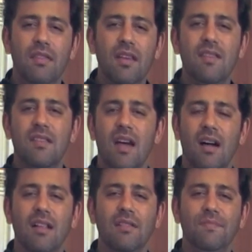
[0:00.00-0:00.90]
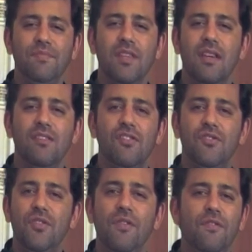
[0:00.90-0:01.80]
This dal is the
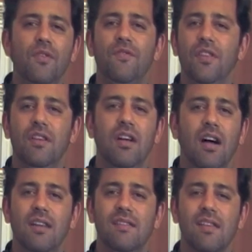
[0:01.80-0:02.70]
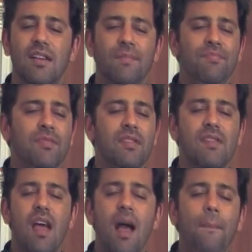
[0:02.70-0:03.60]
true food for the gods.
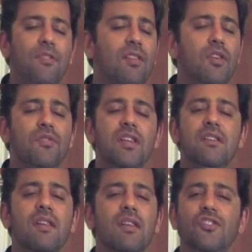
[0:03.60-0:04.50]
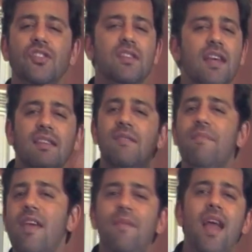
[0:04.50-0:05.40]
It's absolutely delicious. Yes, it
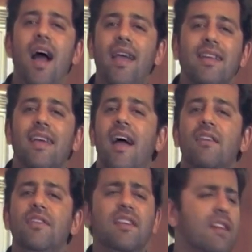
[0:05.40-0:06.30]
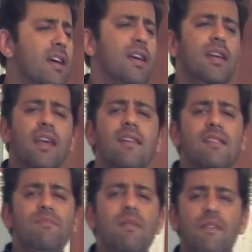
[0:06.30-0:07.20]
may be high in calories.
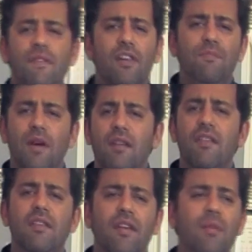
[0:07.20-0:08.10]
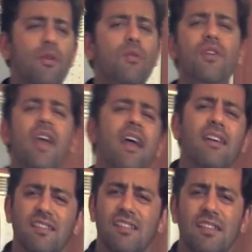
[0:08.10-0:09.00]
Yes, it may be full of butter and cream. Who
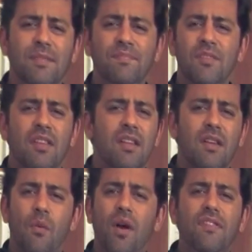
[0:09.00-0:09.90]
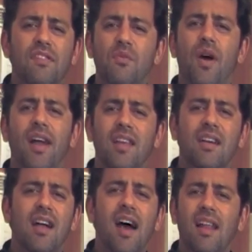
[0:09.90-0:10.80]
cares? Once in a while,
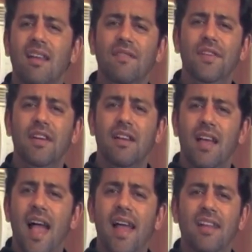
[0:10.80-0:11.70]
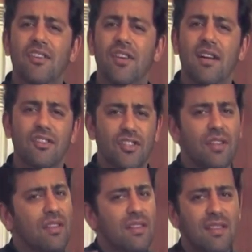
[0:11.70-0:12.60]
you gotta live a little and indulge it.